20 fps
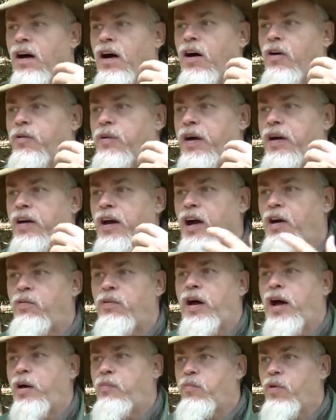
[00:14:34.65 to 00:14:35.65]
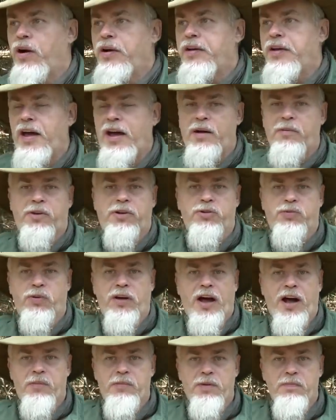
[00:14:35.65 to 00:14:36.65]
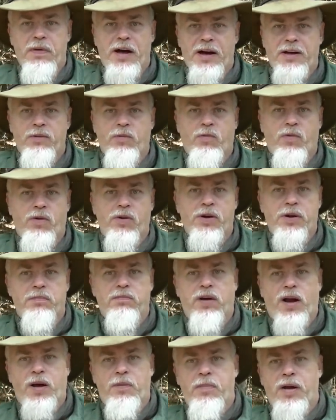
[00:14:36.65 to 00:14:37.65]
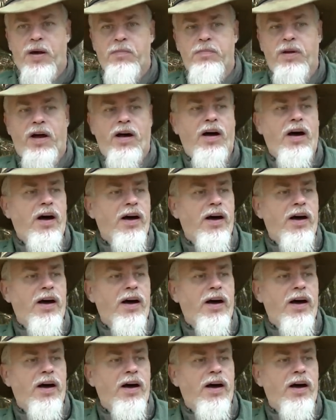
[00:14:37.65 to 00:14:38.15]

Okay, now we got to break camp because we got to be back at work and blah, blah, blah,